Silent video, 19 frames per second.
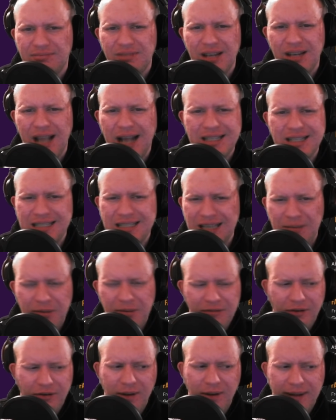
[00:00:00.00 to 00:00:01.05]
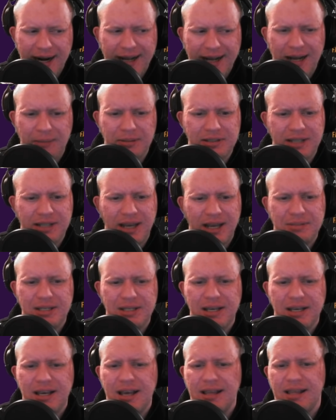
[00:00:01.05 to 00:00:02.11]
As I said before about a couple teams,
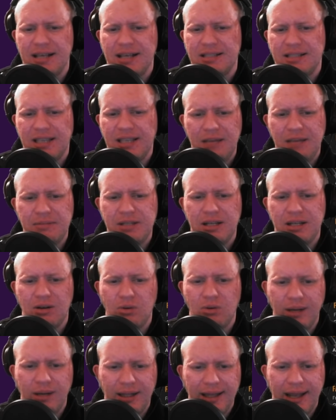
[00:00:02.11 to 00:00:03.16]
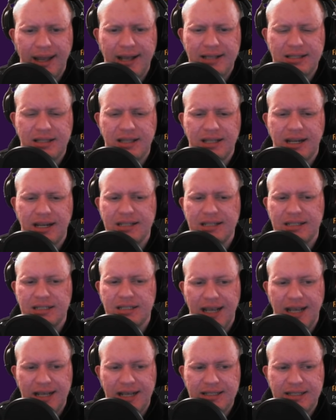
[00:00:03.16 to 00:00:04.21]
there's teams that are released that are
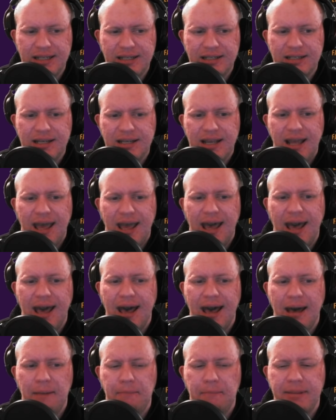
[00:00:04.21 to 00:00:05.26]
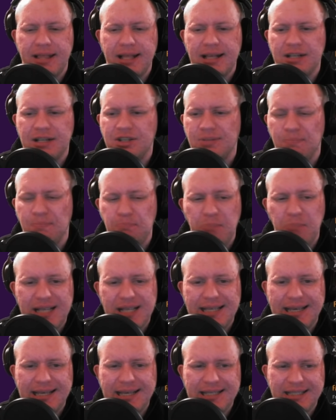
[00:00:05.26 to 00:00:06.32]
decent, um, but then they're just
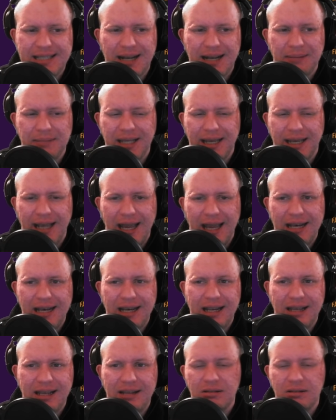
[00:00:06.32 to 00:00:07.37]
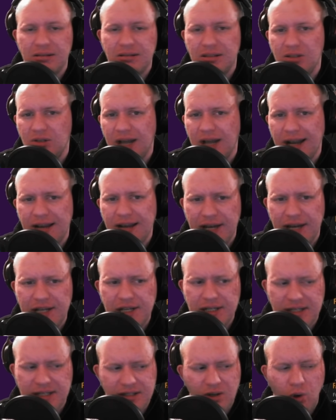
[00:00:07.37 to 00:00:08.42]
missing something. And Young
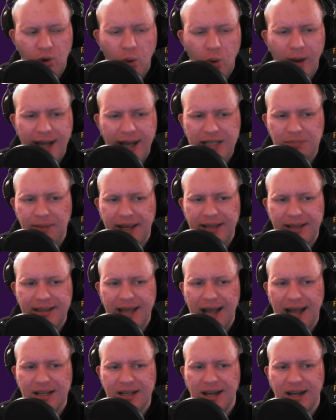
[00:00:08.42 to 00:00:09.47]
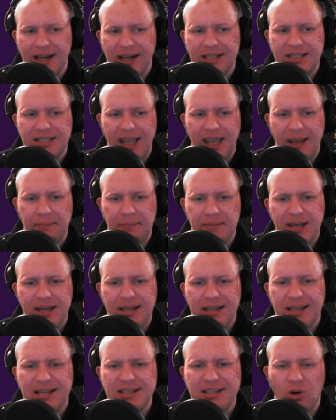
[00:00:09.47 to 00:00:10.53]
Avengers has always been that kind of team.
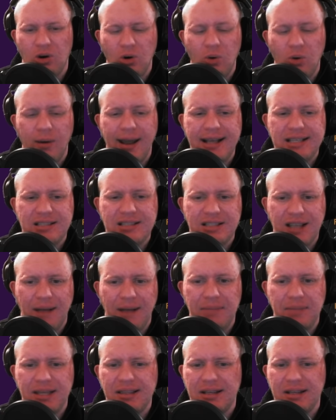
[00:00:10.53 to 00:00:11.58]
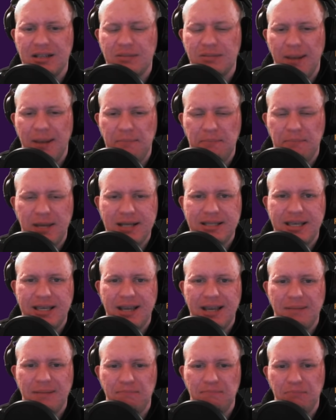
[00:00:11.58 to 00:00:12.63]
There's always something that has been
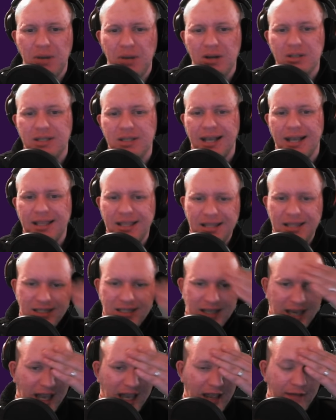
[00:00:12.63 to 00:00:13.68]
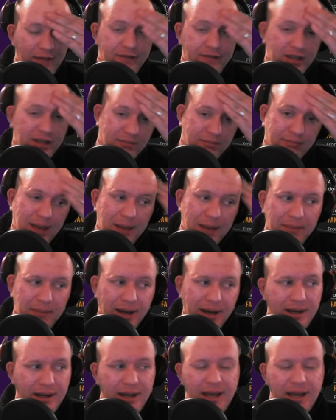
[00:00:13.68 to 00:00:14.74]
missing. Most likely this key fifth
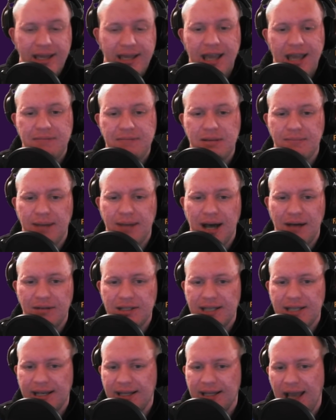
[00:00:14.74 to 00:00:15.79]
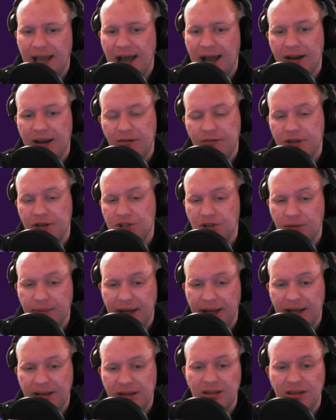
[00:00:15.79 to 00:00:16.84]
member. Captain Marvel is like the unofficial
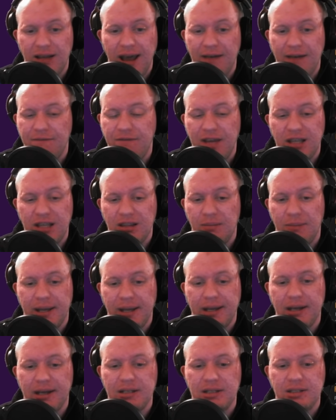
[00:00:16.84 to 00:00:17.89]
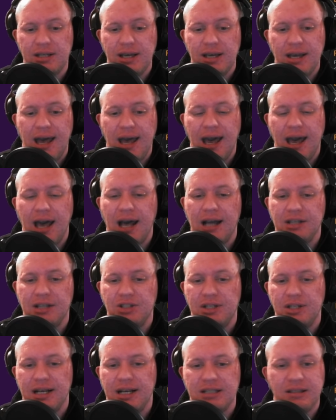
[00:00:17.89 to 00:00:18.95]
myth, uh, fifth, because uh,
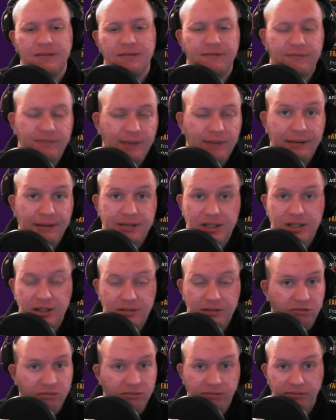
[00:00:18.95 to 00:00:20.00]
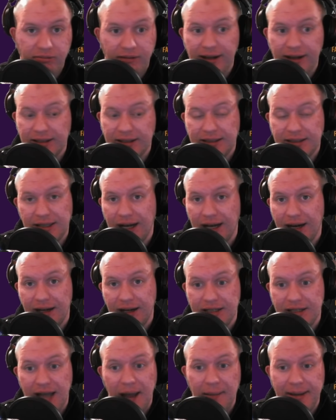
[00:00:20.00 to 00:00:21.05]
she does a, a fuck ton
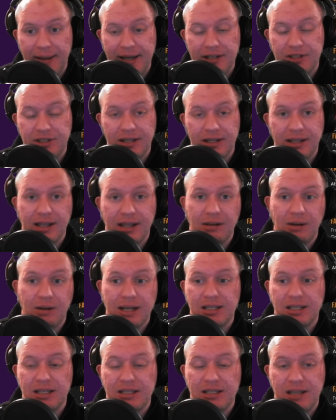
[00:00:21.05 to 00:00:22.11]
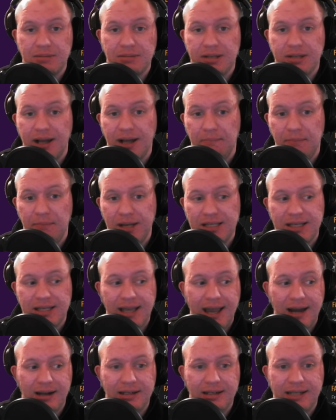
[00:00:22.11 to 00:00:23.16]
of damage and the rest of the team's kind of missing
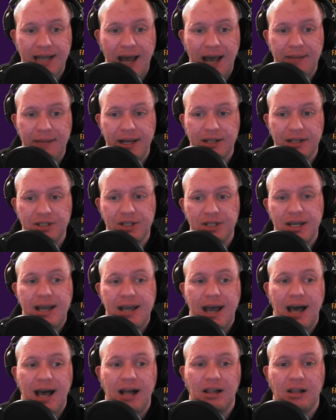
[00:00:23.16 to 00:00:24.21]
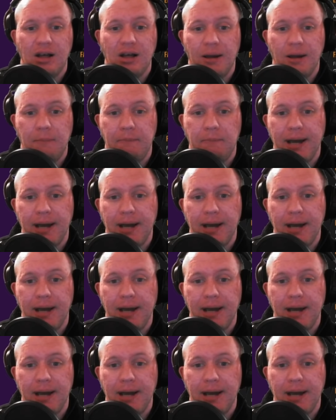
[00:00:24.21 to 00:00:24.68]
out on damage a lot.